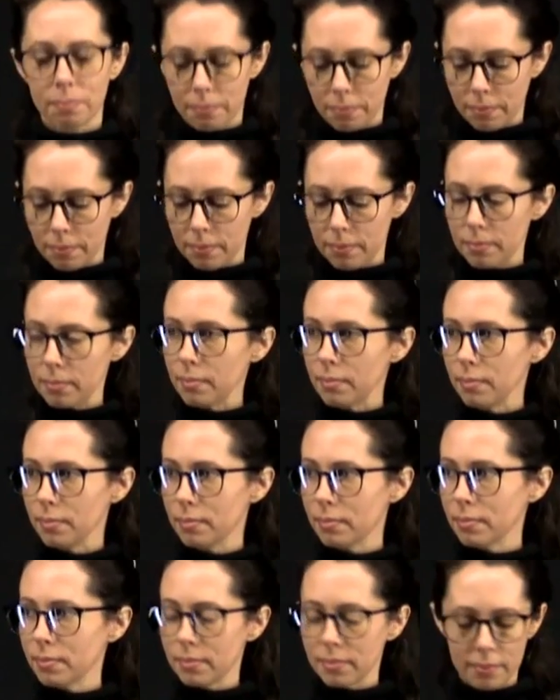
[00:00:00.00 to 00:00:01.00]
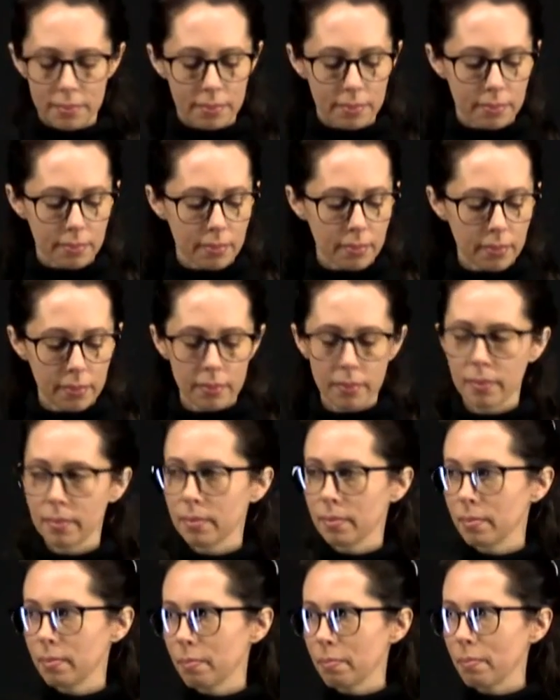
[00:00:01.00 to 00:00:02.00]

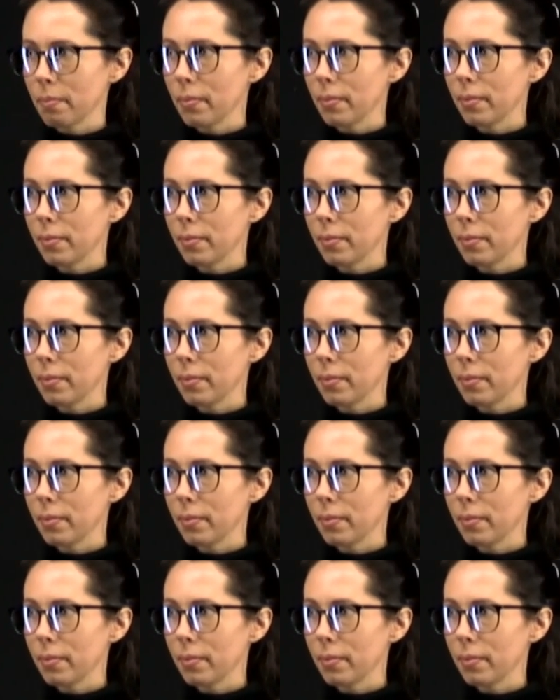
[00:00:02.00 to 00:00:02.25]
Nobody speaks.